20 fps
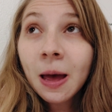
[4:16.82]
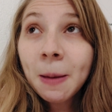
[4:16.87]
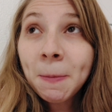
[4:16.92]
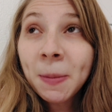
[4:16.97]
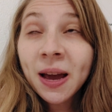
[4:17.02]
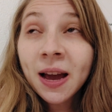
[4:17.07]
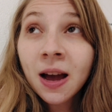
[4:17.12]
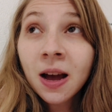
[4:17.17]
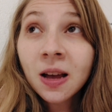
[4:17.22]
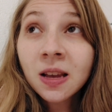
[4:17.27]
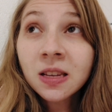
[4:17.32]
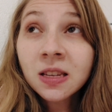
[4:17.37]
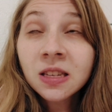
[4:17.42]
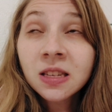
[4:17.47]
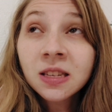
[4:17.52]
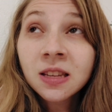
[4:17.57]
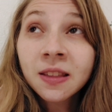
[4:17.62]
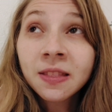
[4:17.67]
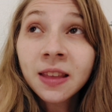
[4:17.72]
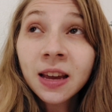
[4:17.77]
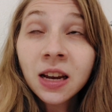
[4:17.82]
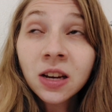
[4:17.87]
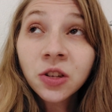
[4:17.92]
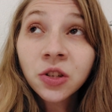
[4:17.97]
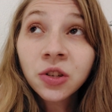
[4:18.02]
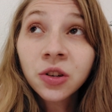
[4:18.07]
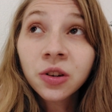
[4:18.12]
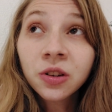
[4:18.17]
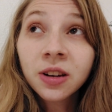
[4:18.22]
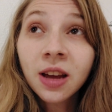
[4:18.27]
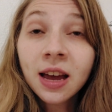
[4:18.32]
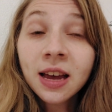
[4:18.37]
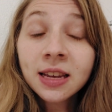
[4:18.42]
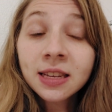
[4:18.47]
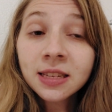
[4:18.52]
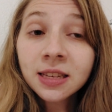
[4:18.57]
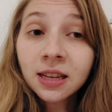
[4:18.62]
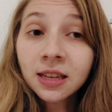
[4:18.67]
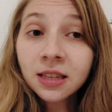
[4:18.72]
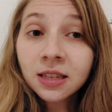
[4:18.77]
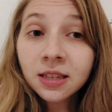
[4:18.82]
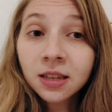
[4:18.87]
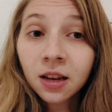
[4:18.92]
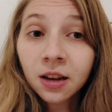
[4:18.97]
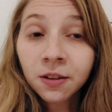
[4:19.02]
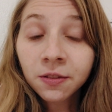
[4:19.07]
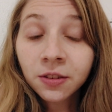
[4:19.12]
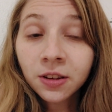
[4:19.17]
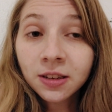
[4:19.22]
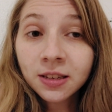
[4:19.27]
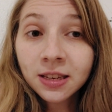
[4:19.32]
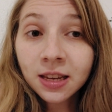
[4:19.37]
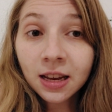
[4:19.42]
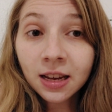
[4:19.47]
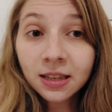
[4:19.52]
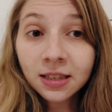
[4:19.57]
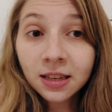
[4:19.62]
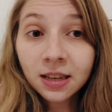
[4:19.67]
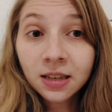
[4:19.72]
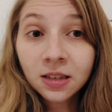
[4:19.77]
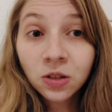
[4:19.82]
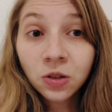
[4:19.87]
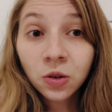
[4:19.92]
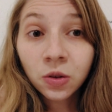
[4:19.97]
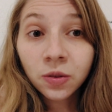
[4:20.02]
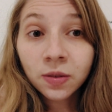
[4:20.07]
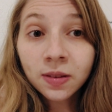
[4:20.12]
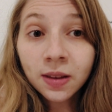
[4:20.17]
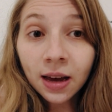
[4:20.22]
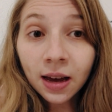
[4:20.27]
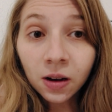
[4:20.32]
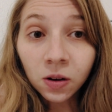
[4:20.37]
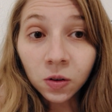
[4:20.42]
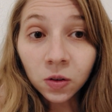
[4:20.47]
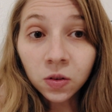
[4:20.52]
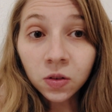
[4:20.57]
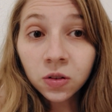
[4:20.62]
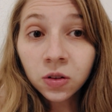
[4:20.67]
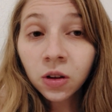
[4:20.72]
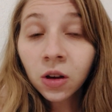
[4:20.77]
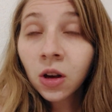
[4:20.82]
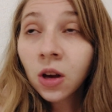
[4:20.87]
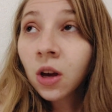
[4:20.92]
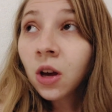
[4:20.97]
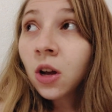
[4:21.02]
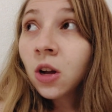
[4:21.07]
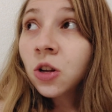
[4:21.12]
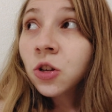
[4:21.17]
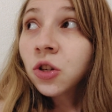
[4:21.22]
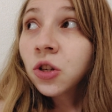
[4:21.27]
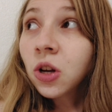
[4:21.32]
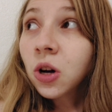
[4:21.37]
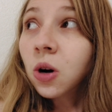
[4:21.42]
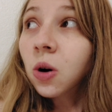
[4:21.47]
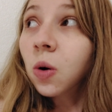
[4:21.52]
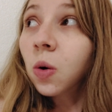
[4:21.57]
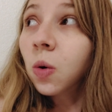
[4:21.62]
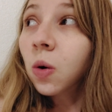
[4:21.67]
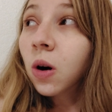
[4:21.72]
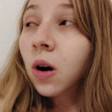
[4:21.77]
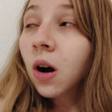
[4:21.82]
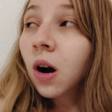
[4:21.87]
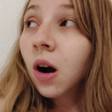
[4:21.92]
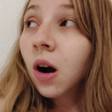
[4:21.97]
Because the nature, the essence of the 6 is to doubt. So